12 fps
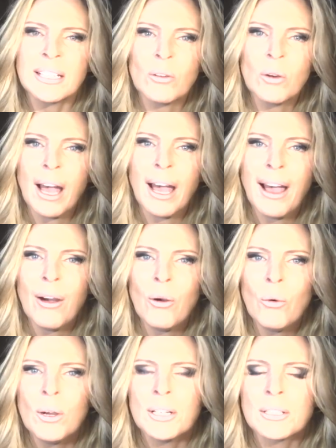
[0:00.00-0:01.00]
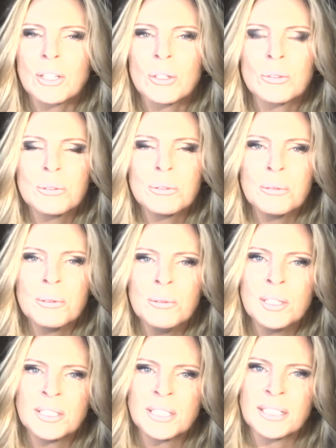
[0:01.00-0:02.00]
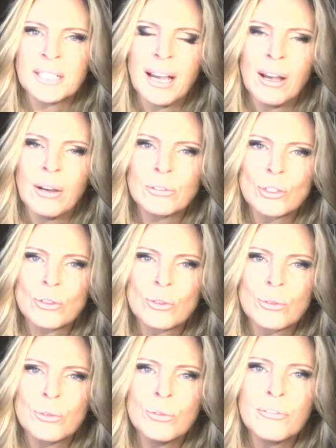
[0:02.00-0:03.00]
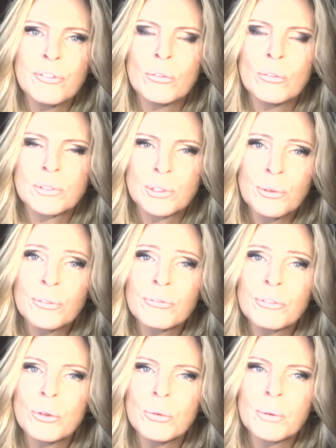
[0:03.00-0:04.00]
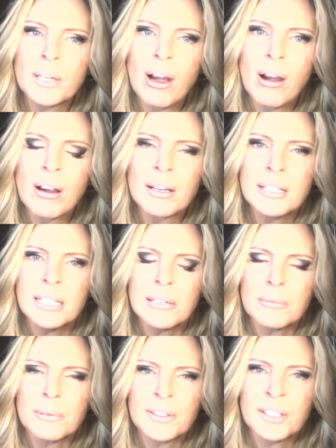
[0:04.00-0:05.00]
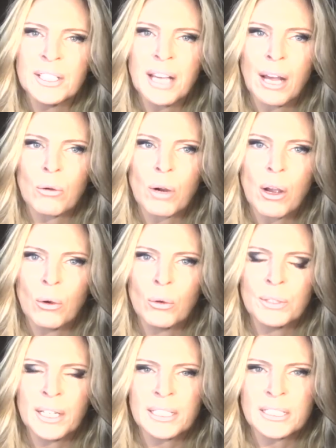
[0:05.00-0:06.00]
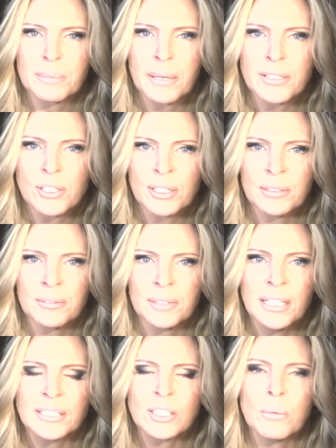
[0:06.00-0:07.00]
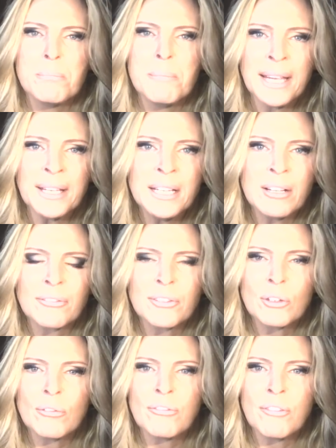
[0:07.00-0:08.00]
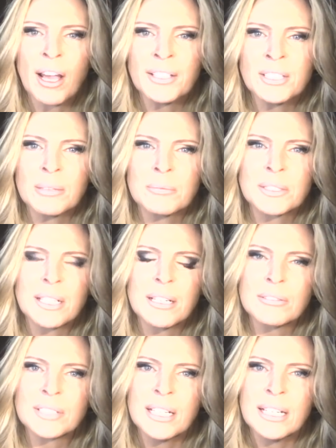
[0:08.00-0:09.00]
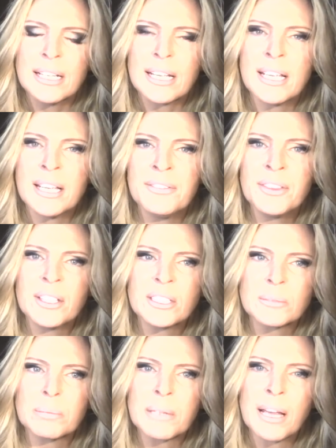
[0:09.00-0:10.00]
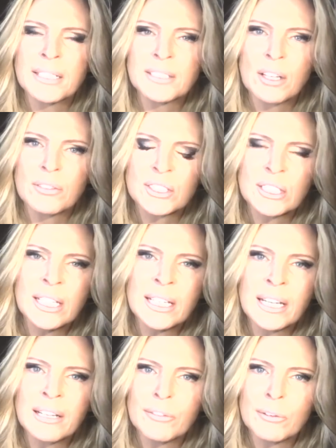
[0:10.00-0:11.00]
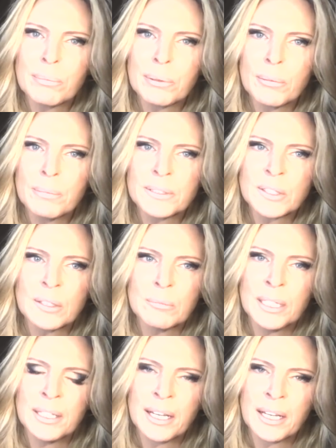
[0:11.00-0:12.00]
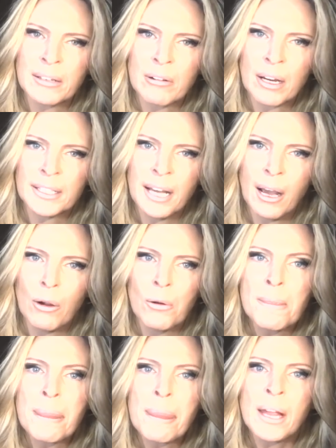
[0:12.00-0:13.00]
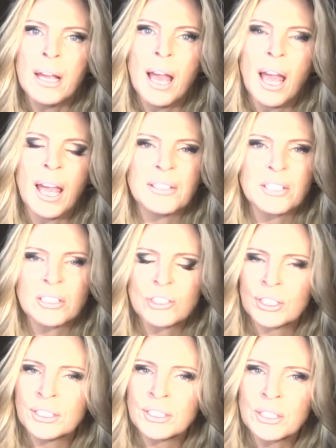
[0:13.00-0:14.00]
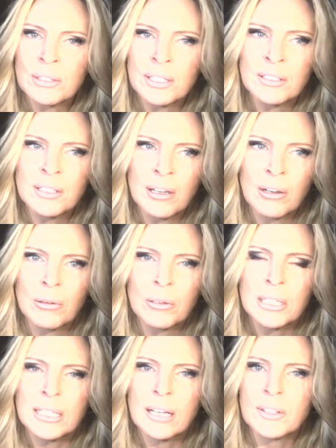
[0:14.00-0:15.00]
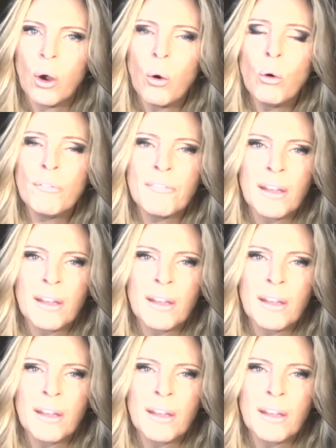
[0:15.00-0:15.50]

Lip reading: how congruent and how truthful we are within our own expression. So many of you find themselves in this place of seeking for purpose and meaning right now. And just so you know, the whole